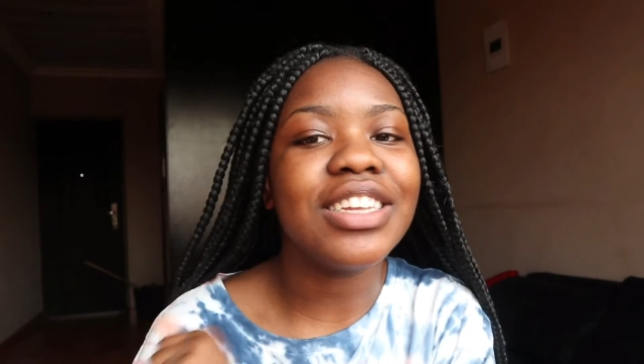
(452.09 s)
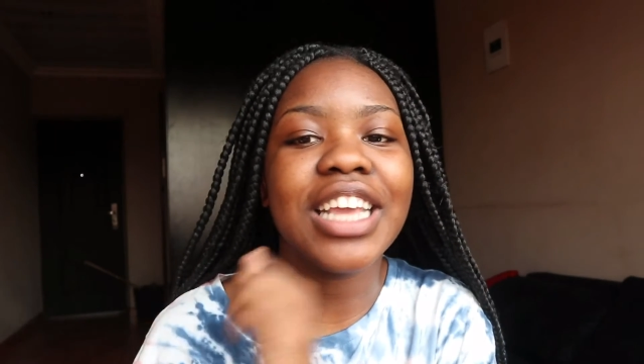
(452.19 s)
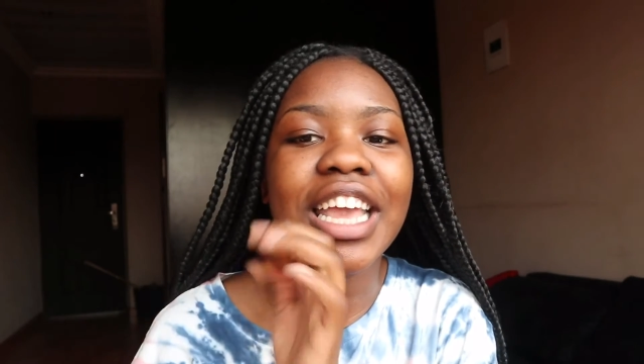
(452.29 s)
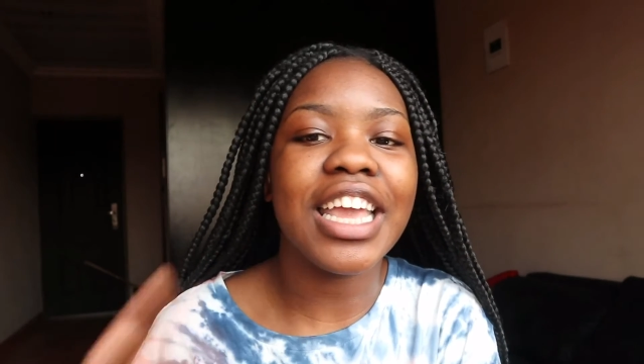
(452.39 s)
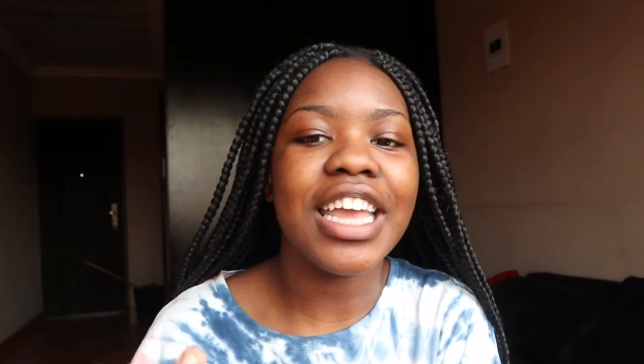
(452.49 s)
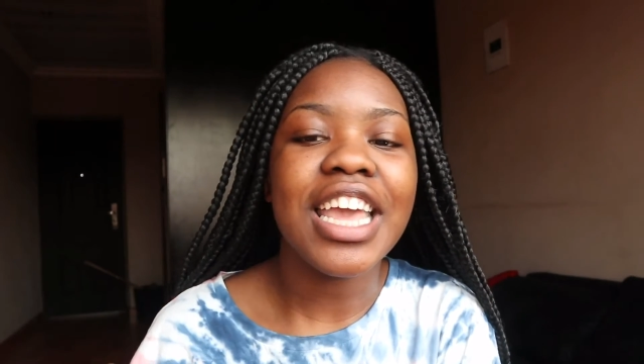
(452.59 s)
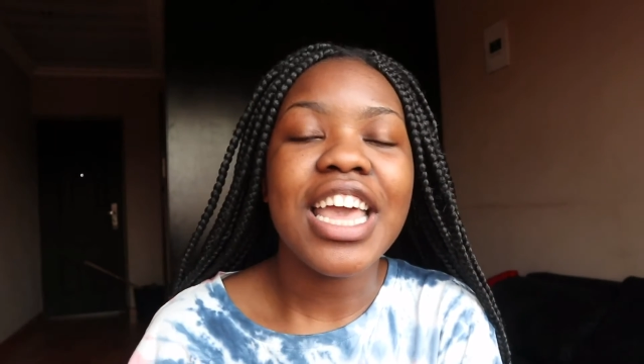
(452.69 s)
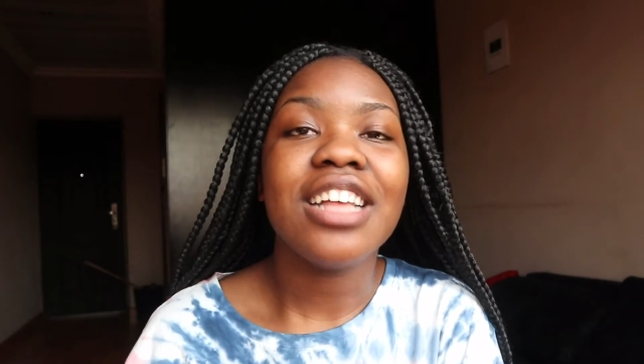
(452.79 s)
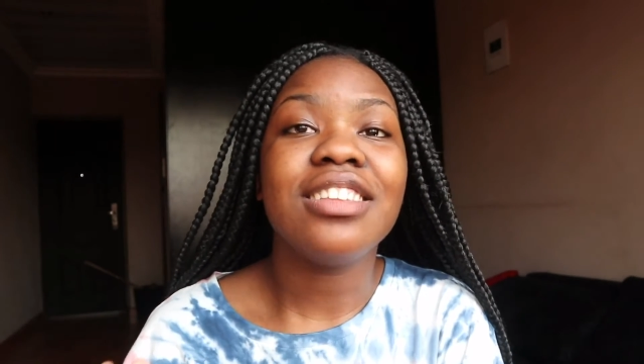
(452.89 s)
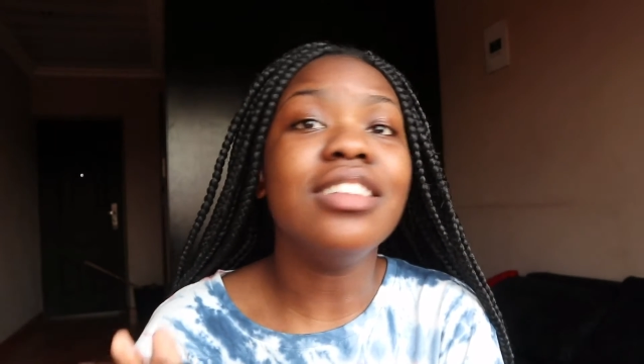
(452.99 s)
Okay,
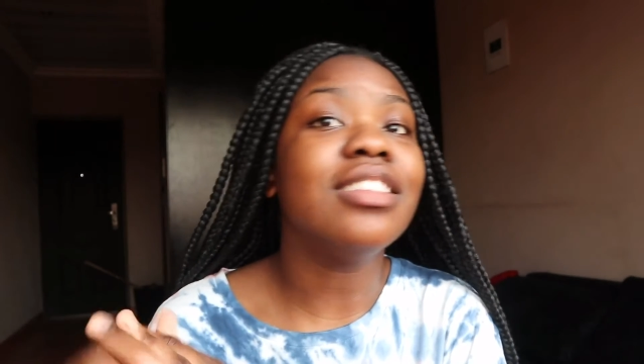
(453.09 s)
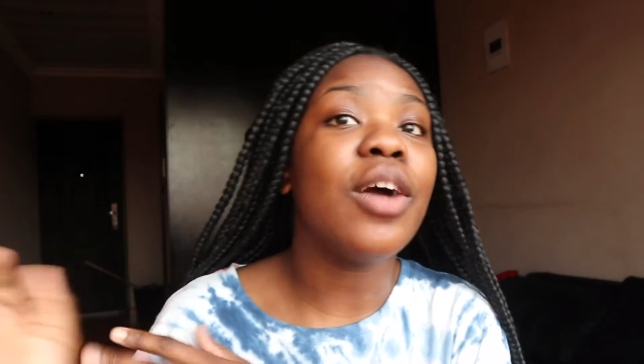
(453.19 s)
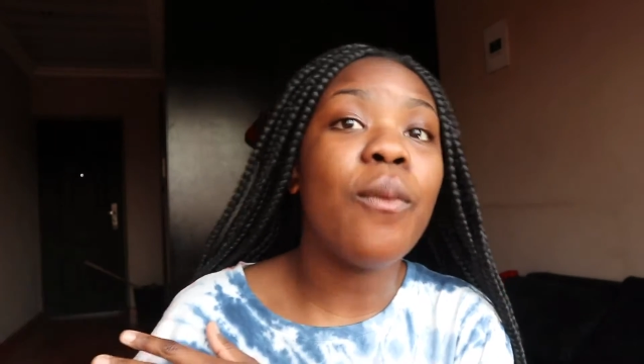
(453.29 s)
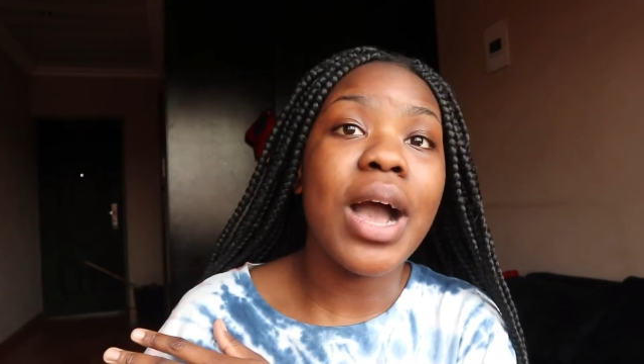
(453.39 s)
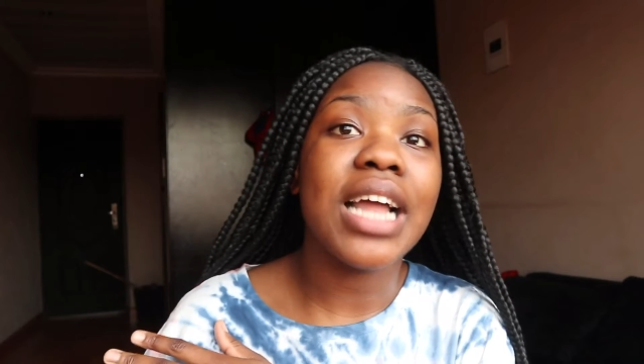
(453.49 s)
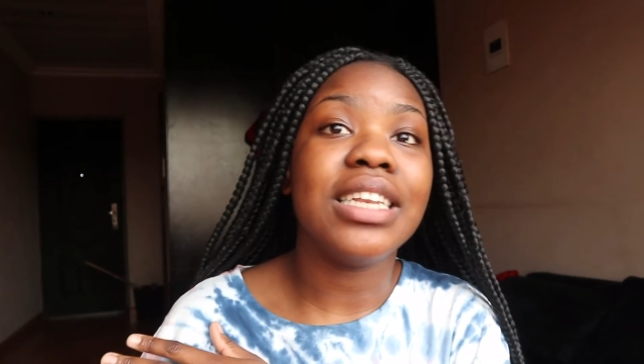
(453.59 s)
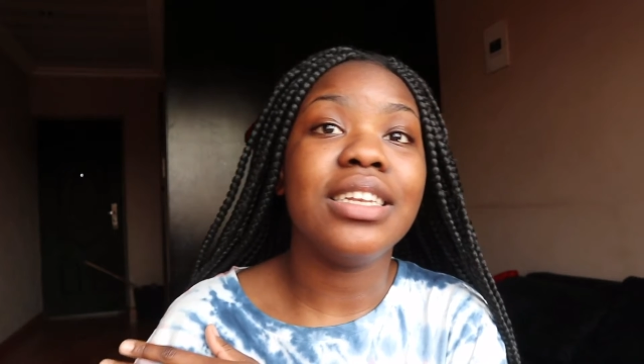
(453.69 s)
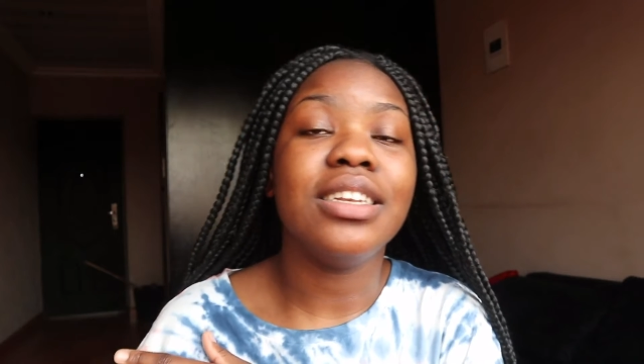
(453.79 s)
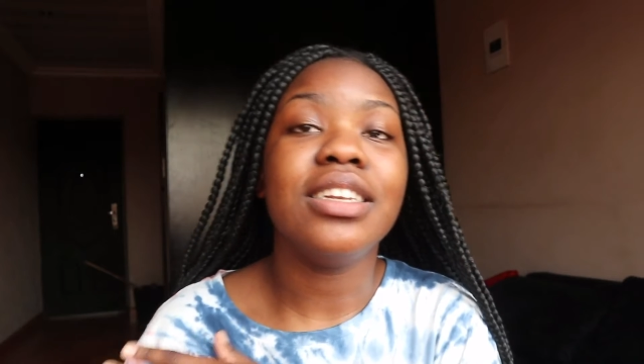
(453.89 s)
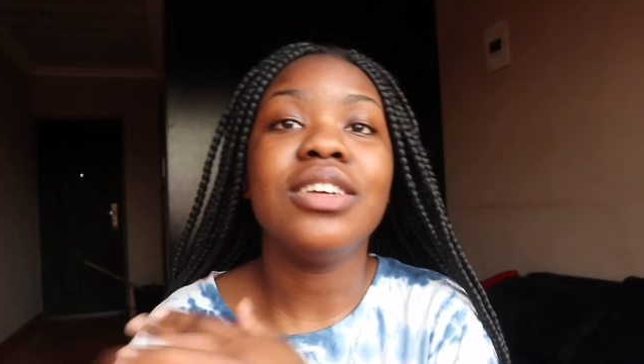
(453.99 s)
since that one,
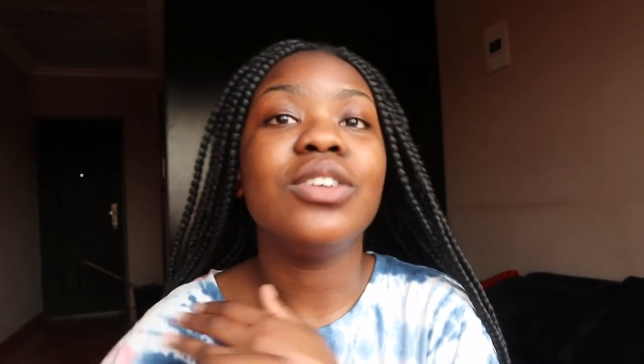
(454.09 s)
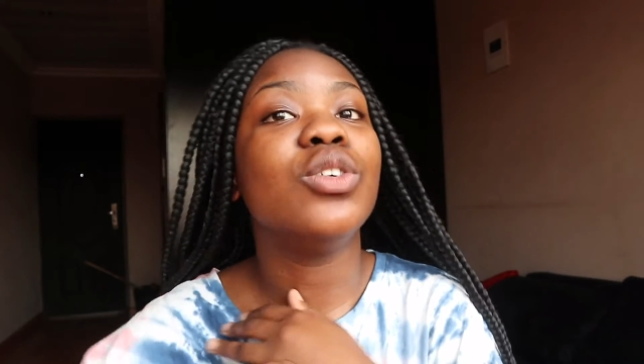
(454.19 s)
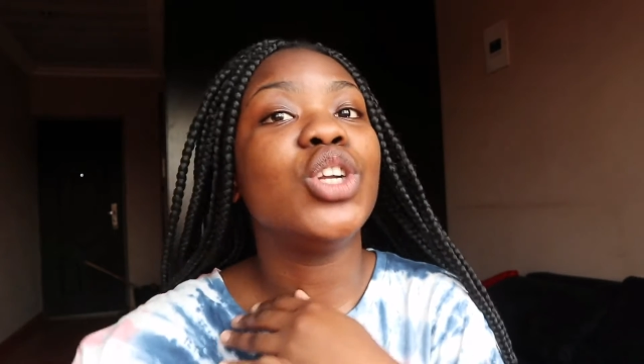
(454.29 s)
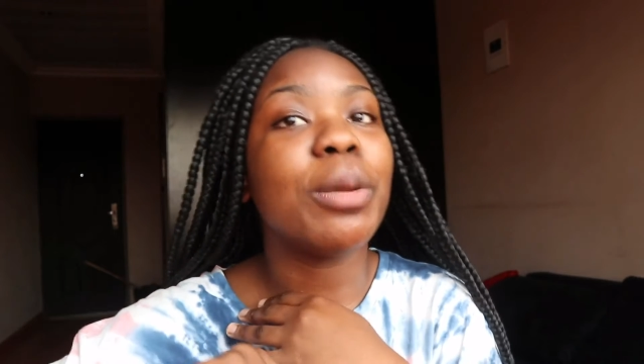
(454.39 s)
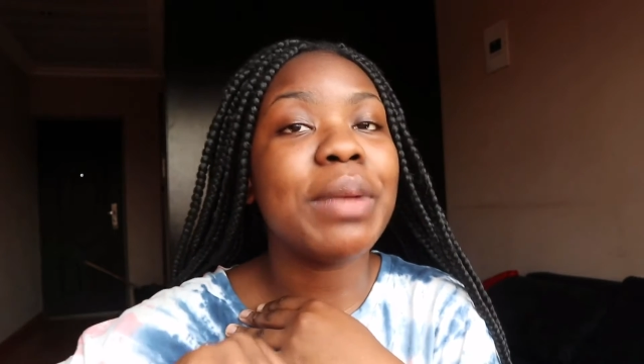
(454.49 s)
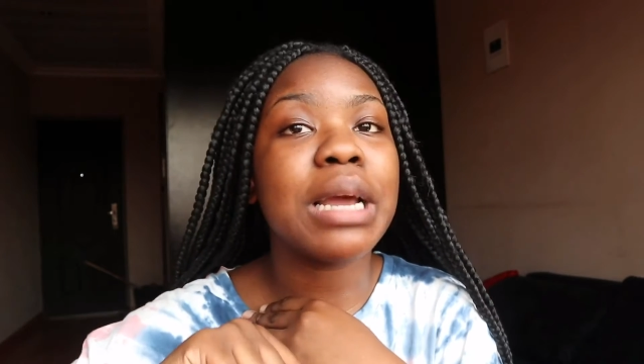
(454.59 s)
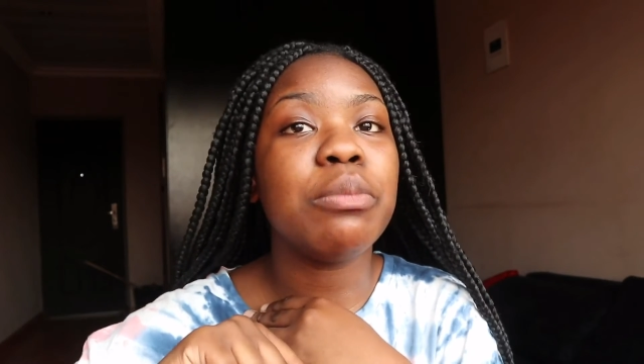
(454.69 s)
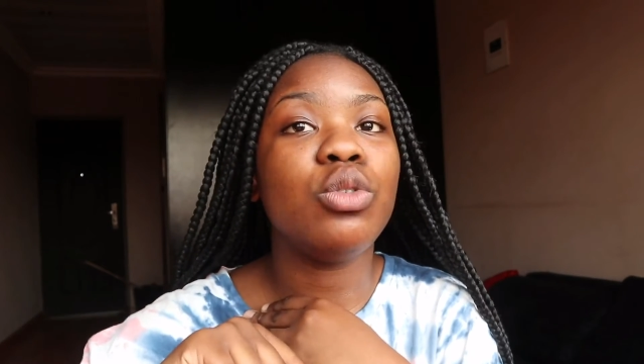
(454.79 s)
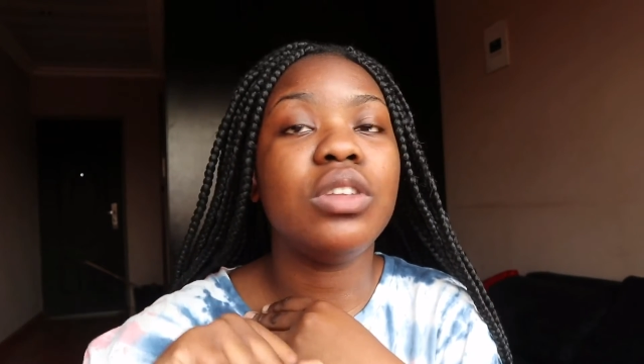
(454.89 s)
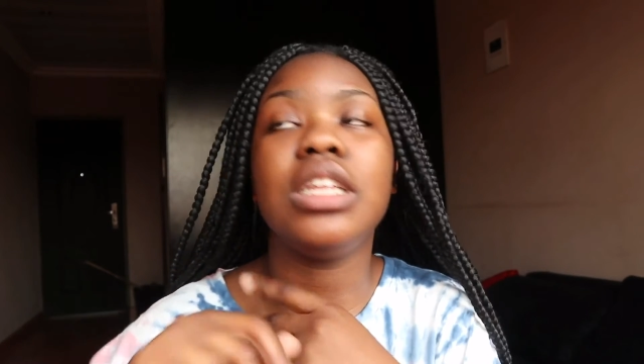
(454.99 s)
shop like a
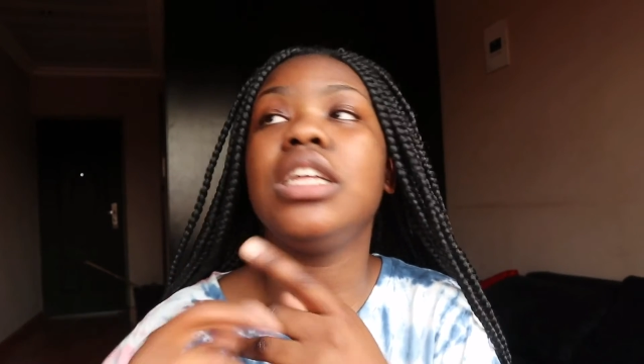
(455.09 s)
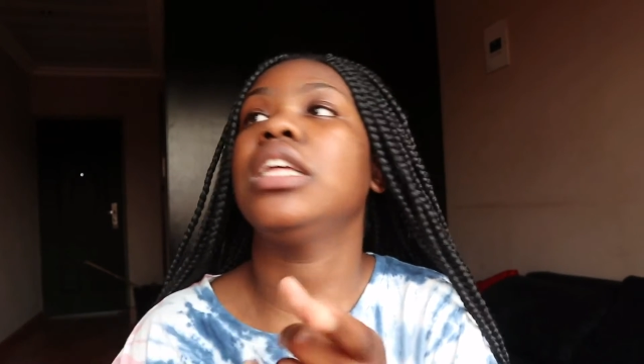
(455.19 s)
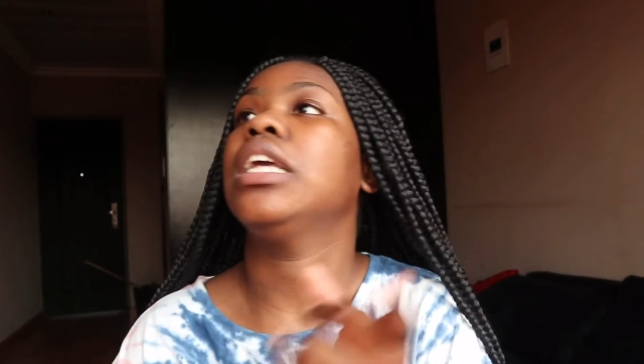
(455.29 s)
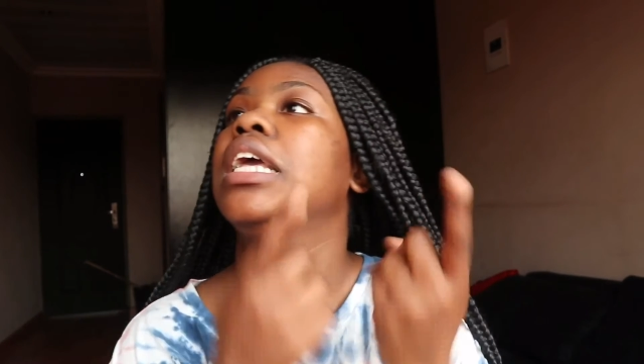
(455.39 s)
boutique,